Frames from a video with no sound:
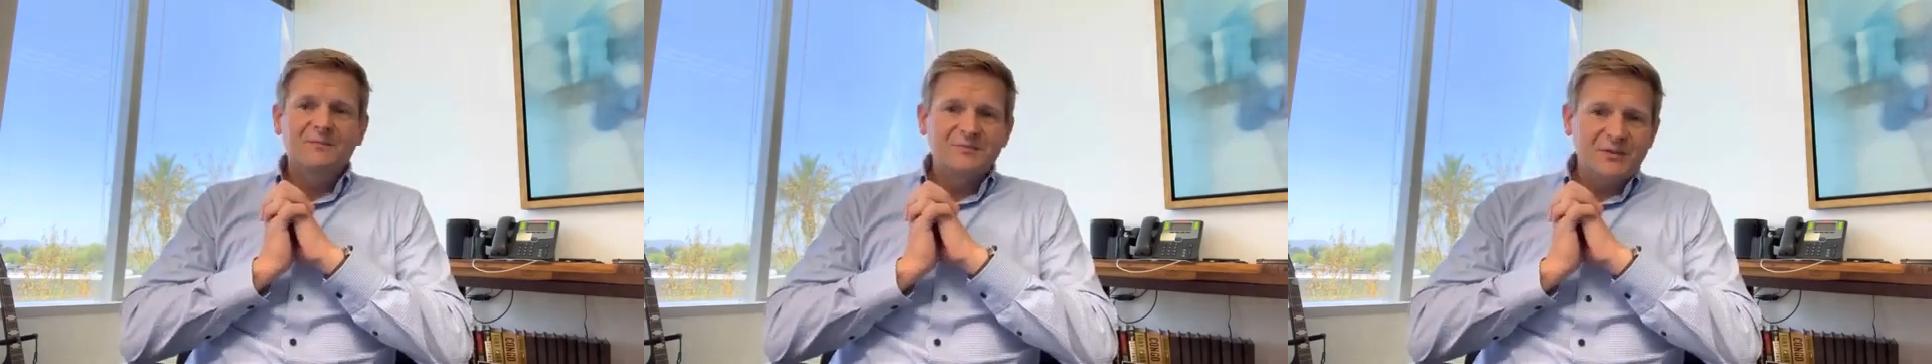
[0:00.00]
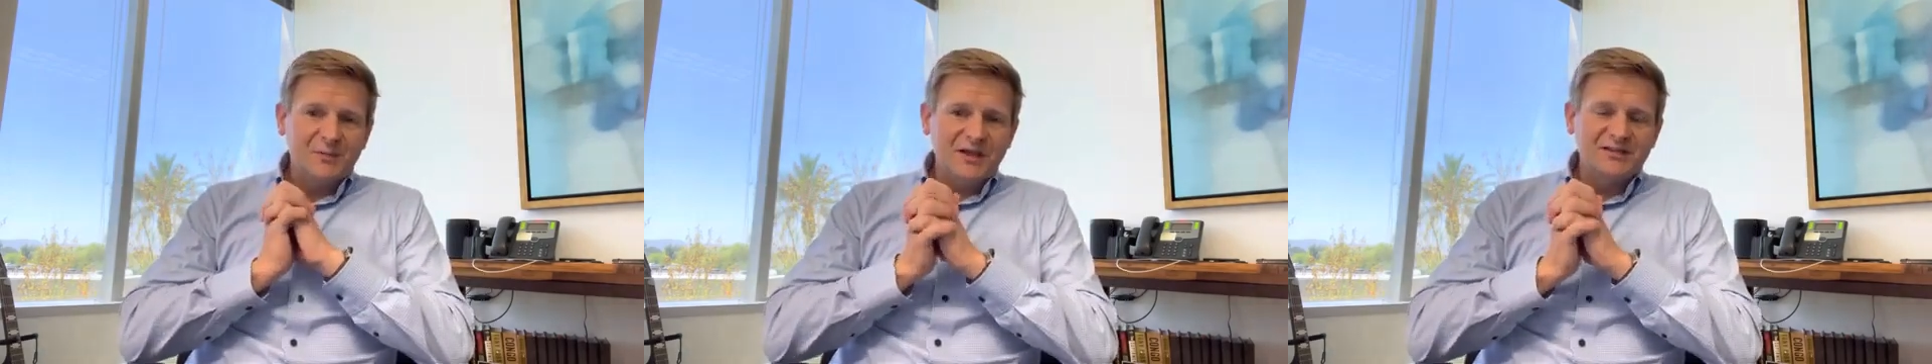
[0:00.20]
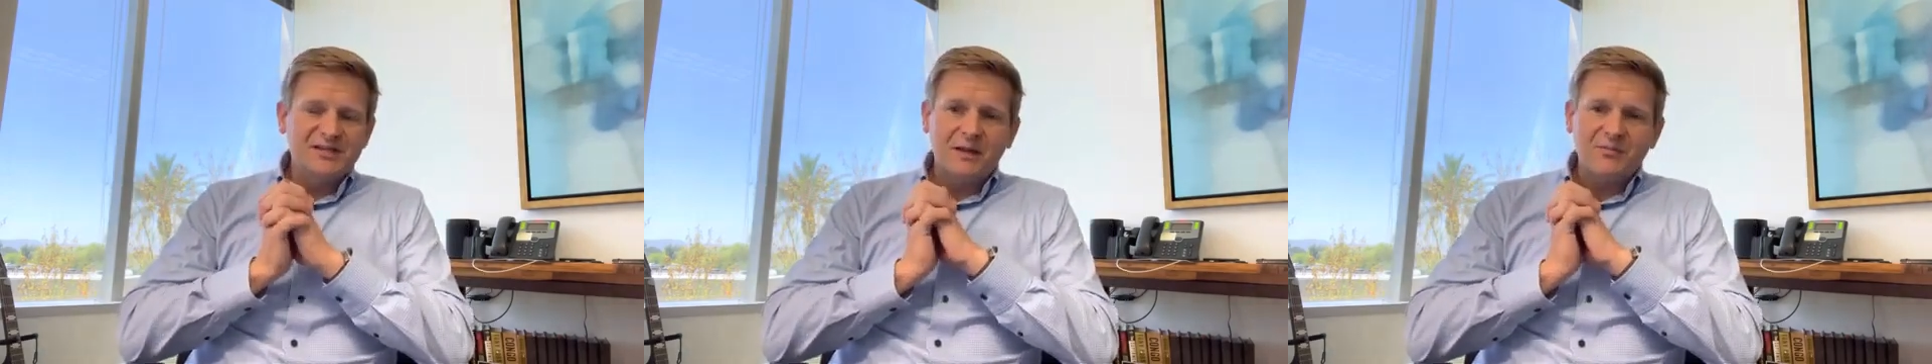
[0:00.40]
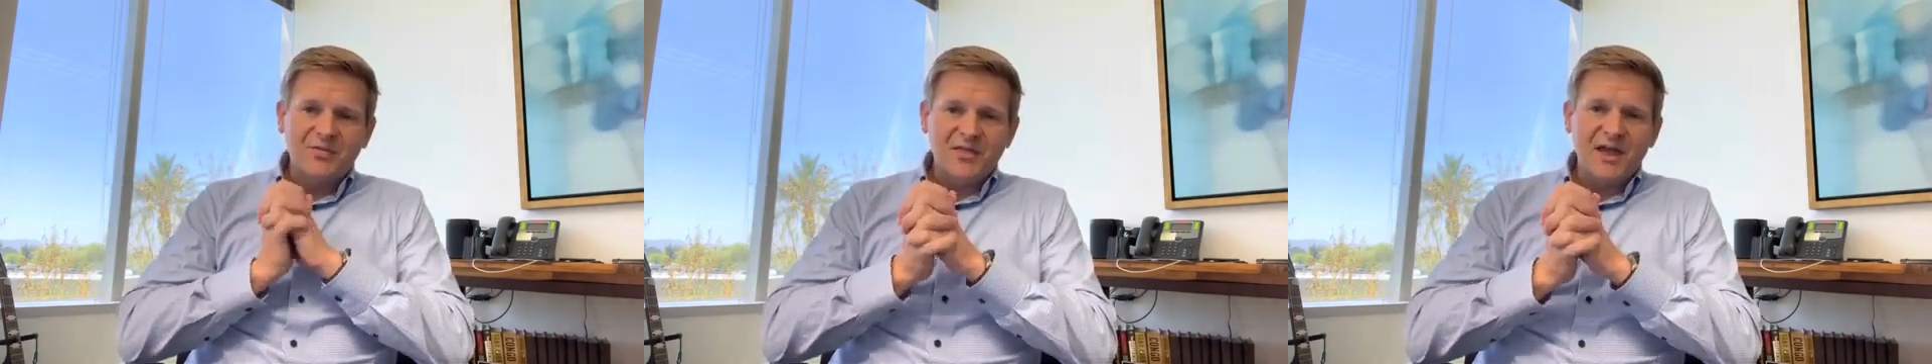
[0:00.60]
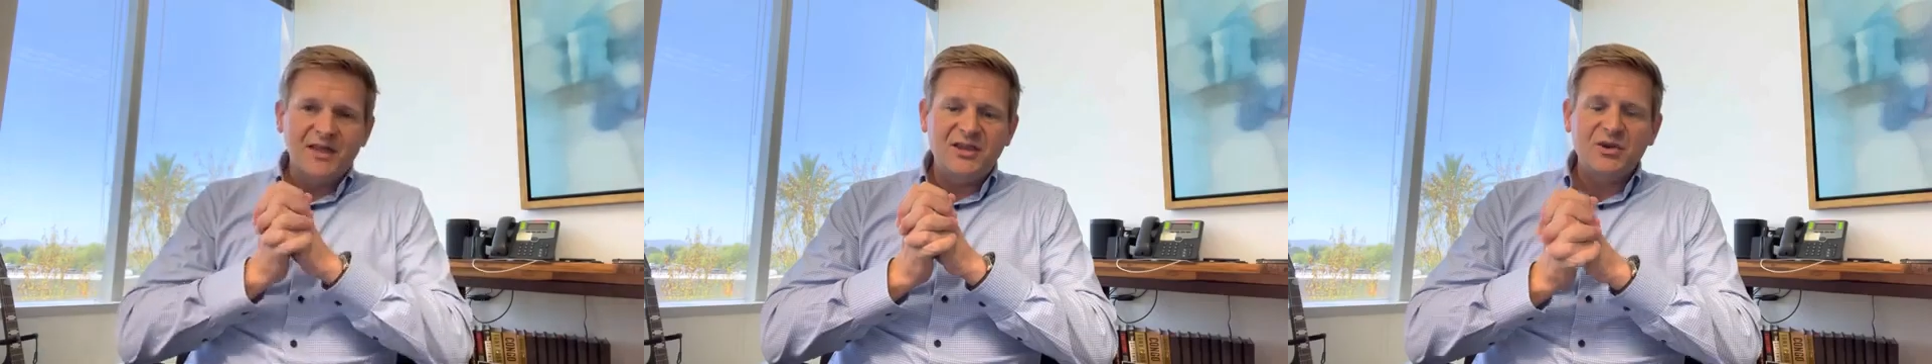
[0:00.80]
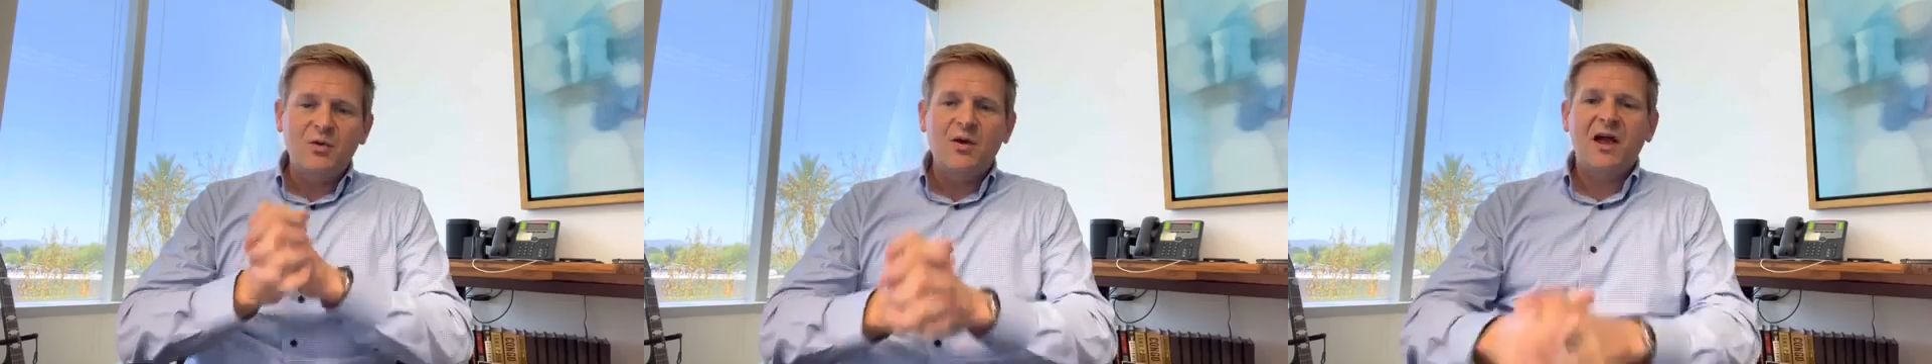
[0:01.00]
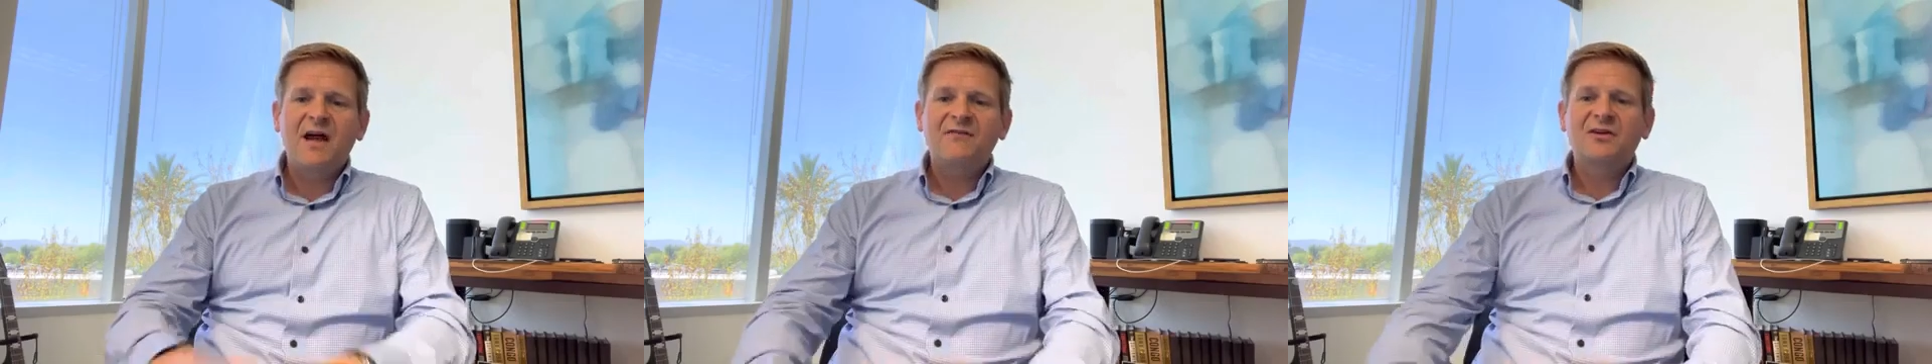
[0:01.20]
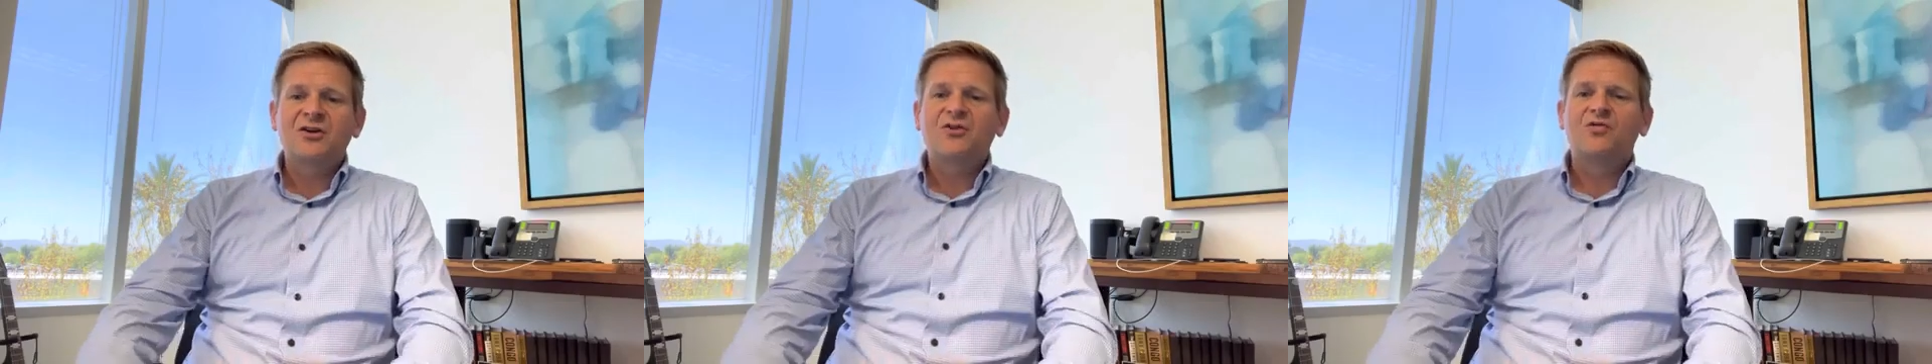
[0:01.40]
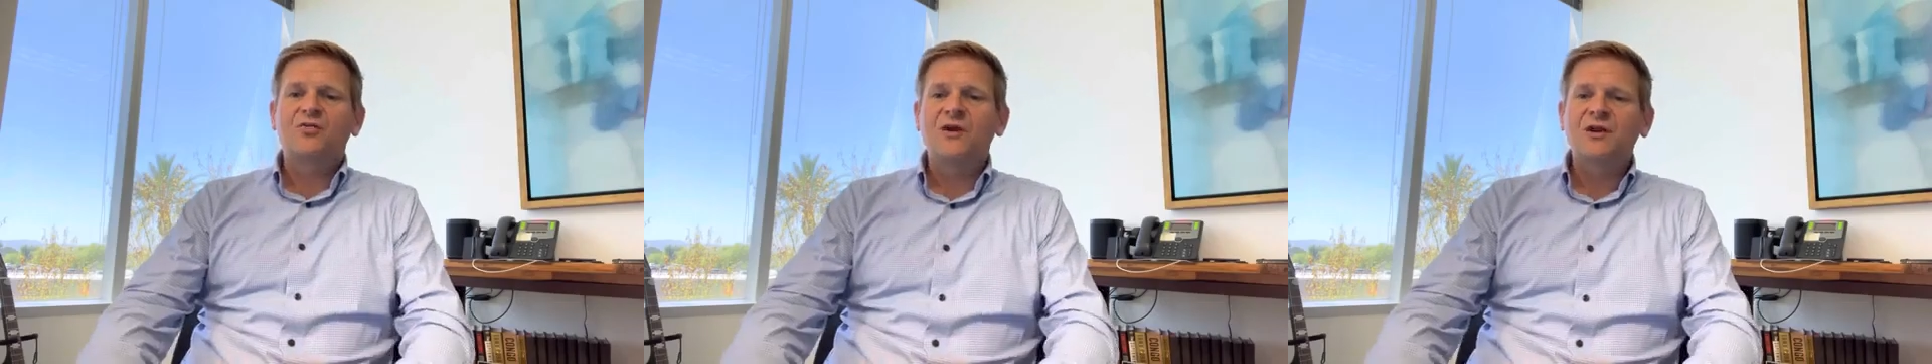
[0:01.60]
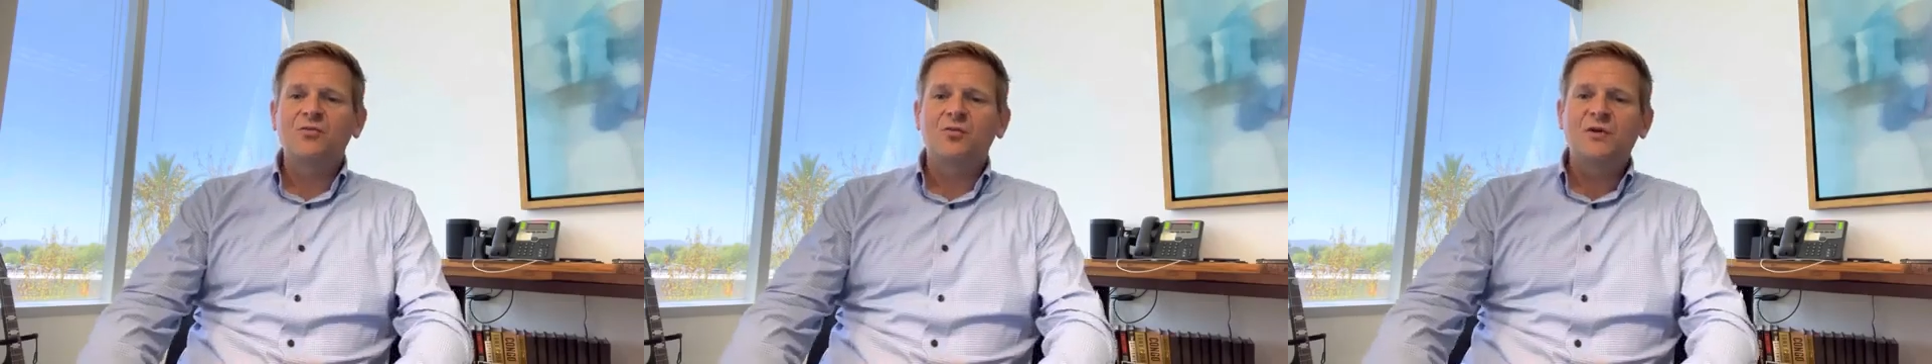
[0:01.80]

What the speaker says: In the meantime, thank you. Have a great